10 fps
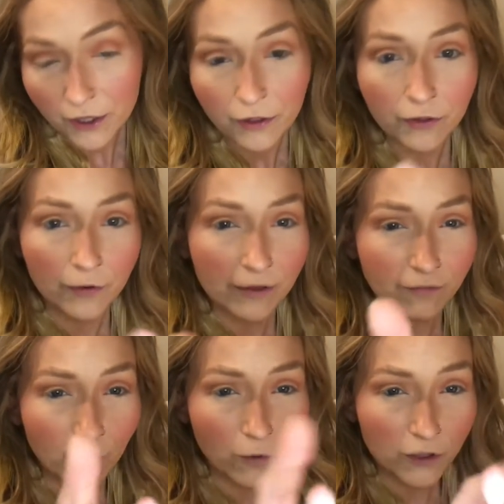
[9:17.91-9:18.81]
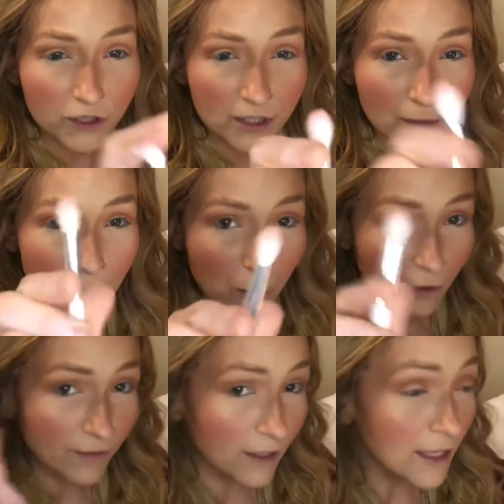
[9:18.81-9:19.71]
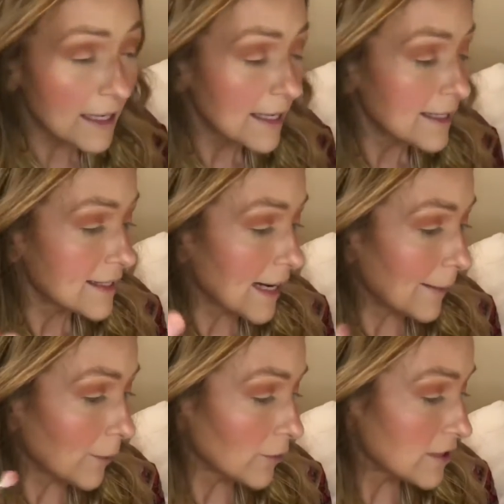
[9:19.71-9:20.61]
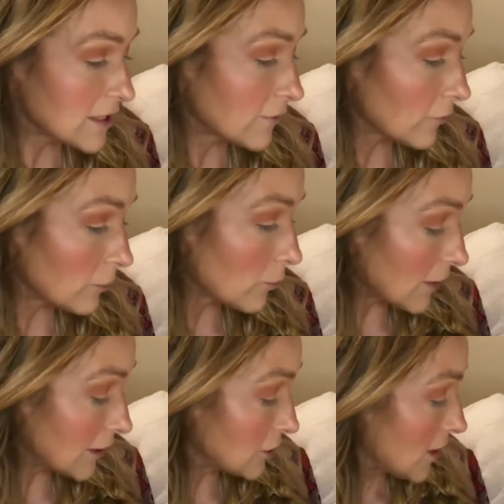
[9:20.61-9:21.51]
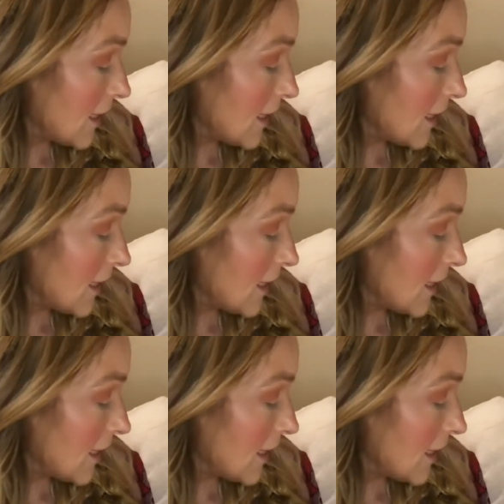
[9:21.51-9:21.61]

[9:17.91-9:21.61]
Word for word: 34, just a little bit more of a tapered, stiffer brush.